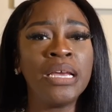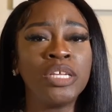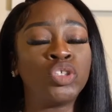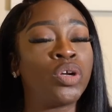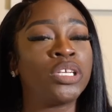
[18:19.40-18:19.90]

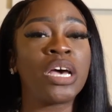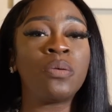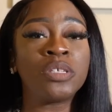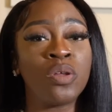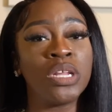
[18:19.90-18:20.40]
Jordan's
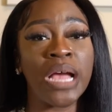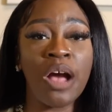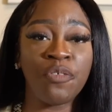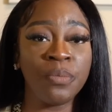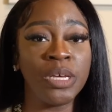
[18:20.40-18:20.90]
always gonna look
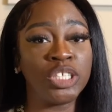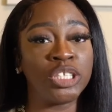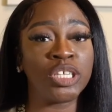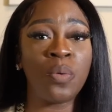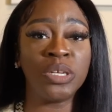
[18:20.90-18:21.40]
out for me.
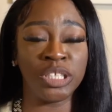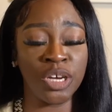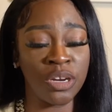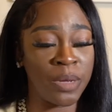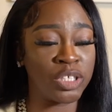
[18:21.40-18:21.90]
She's always
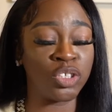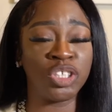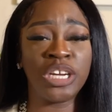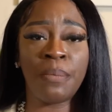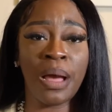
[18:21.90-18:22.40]
there to make sure
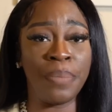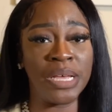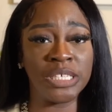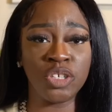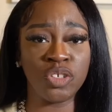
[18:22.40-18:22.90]
she got my
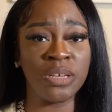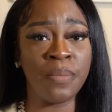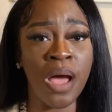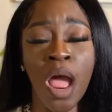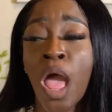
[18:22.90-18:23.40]
best interest in
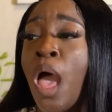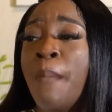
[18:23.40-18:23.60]
mind.